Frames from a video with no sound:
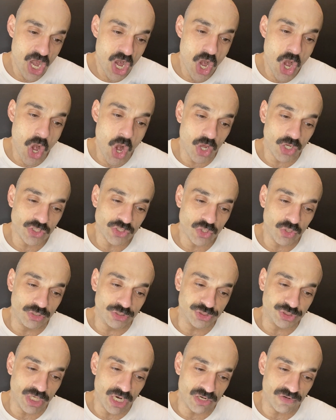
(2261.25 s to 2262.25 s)
lost all
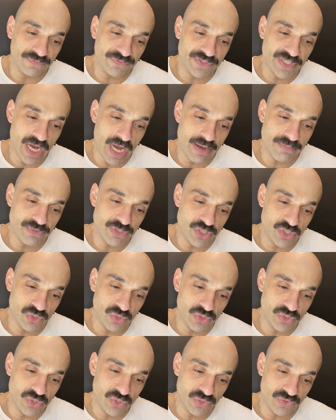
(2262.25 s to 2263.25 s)
track of time
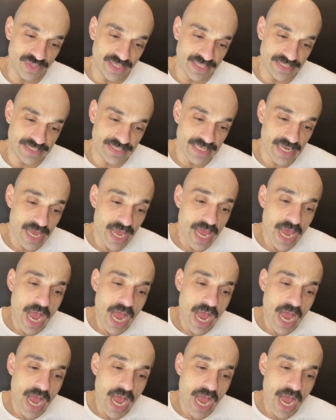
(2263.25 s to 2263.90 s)
due to this.